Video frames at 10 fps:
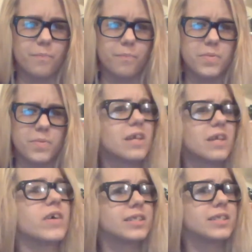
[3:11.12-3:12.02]
be
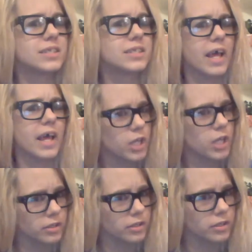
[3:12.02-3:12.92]
convinced that you're
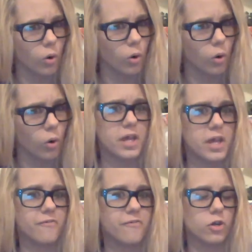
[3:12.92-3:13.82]
telling the story
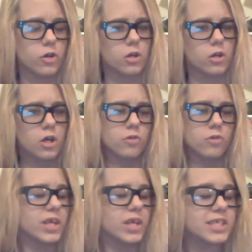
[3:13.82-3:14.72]
if you're
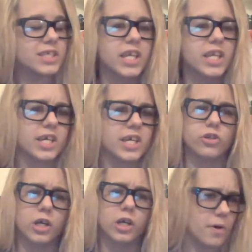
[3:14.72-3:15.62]
really skinny and you're
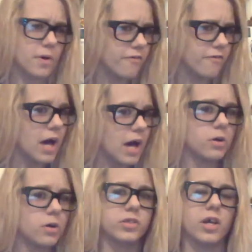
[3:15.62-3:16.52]
talking about a fat
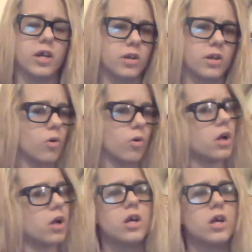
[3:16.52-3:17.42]
person, or
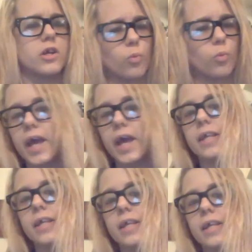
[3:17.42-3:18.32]
you're
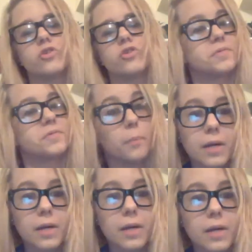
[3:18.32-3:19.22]
white and there's stories about a
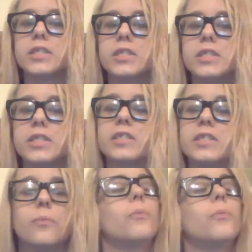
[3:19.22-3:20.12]
black person. Just it
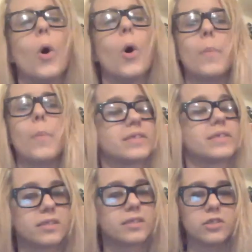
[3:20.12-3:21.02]
won't make
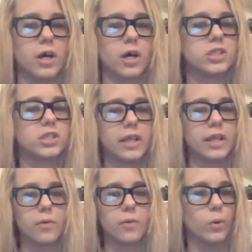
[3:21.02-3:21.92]
sense to the judge,
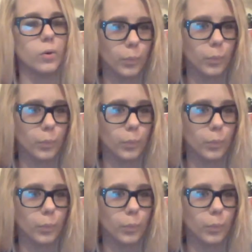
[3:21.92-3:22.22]
and they won't